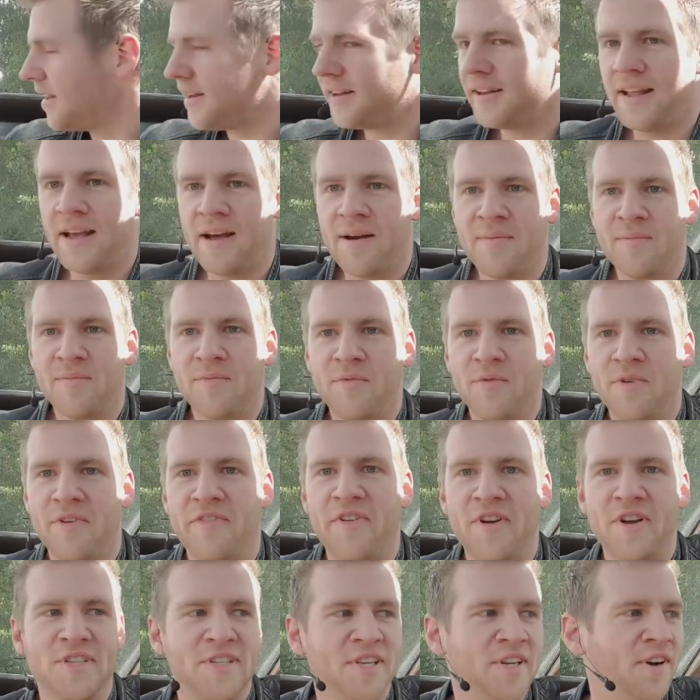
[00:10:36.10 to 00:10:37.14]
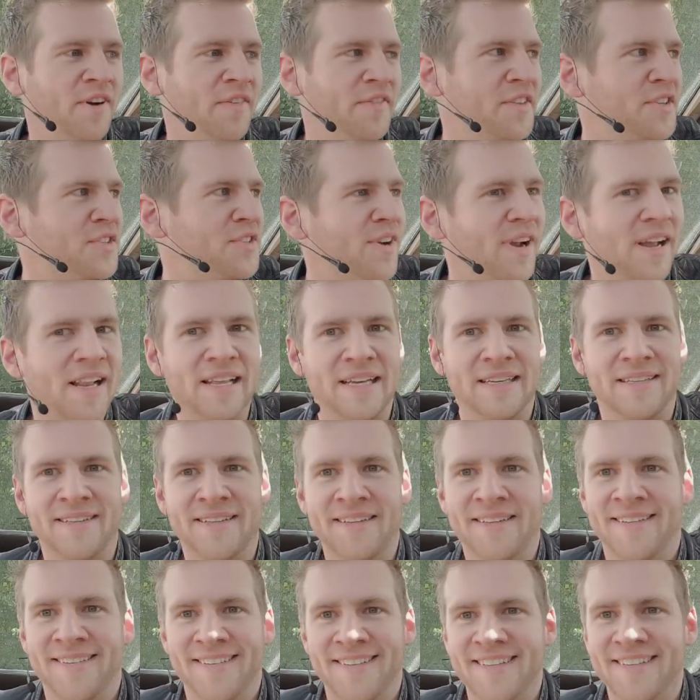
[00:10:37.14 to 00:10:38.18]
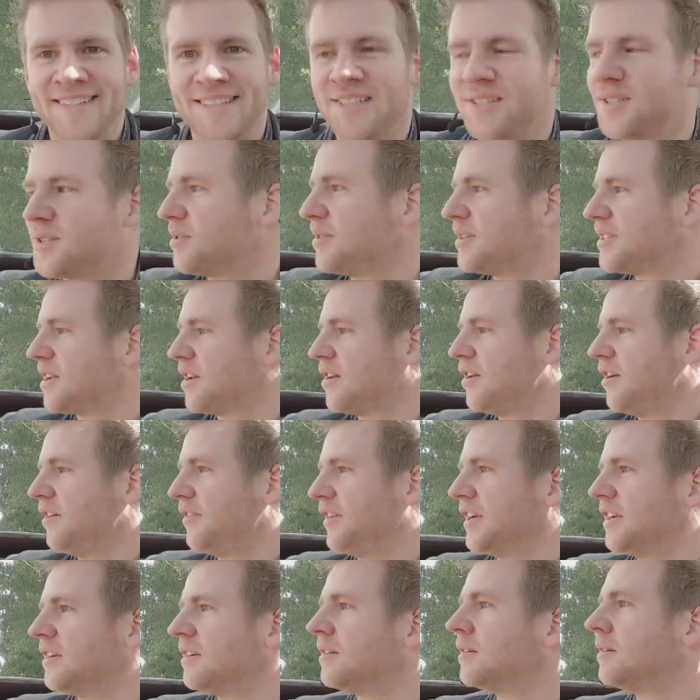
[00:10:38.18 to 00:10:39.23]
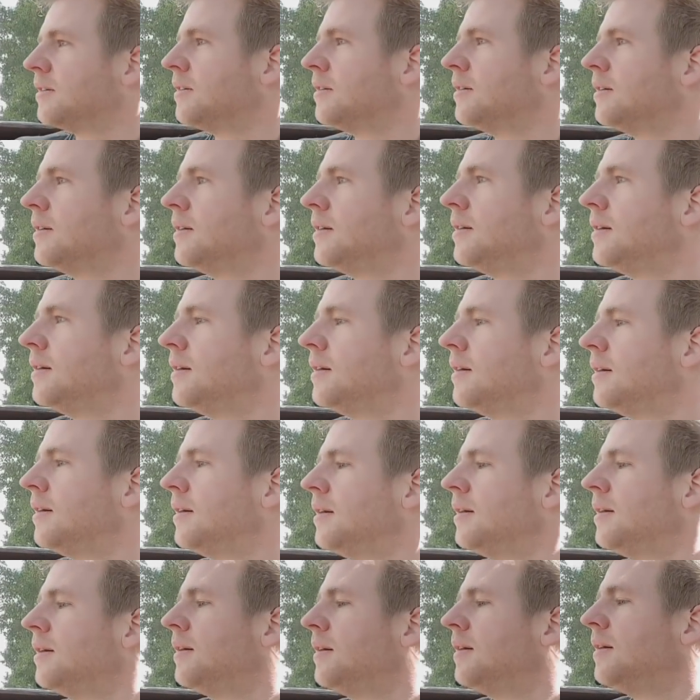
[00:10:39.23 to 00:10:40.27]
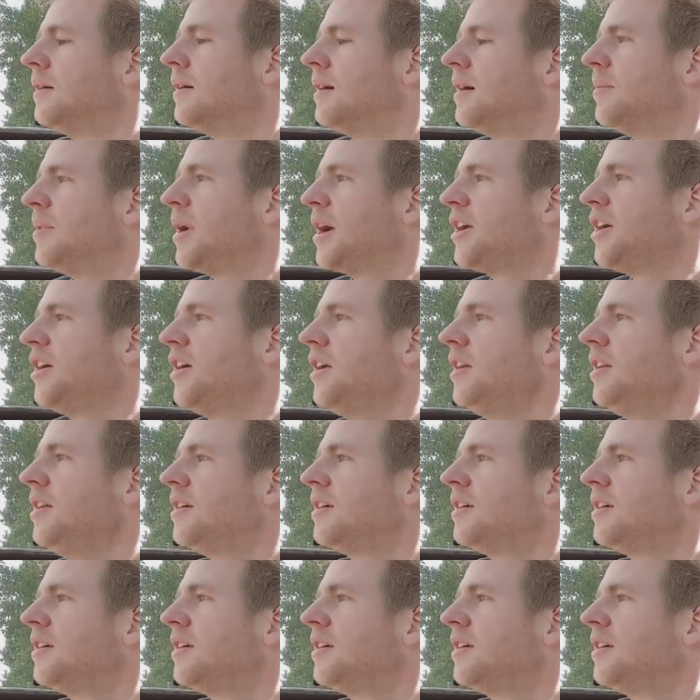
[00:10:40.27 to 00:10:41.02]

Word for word: now I'm reversing off the trailer. This is always unnerving. Am I good?